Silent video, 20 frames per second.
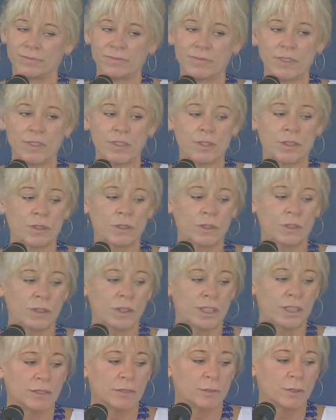
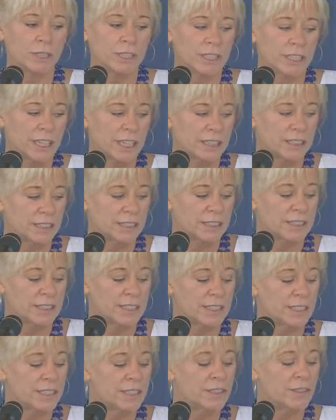So if we can
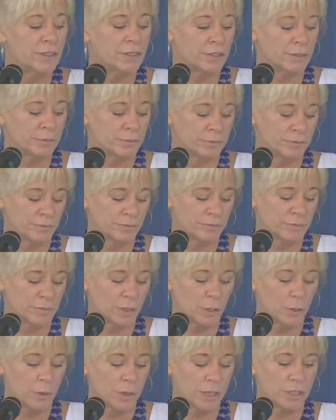consider
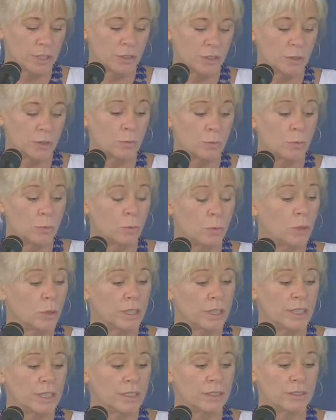the question,
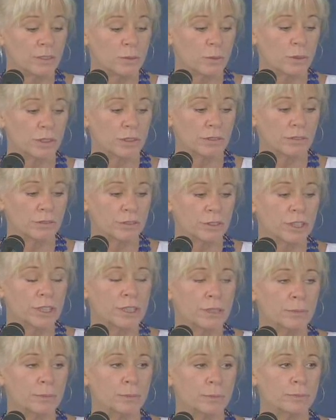what is real
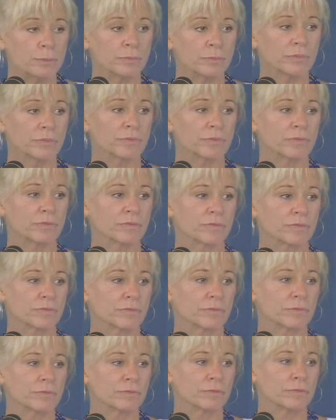freedom?
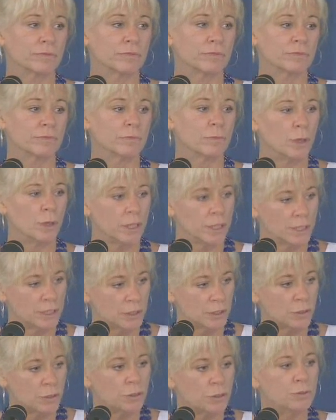What
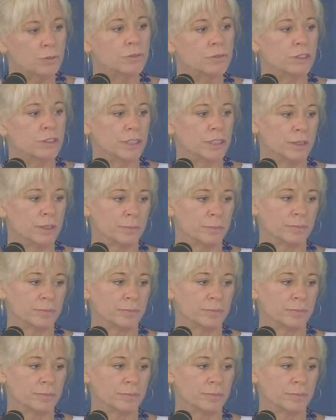is true freedom?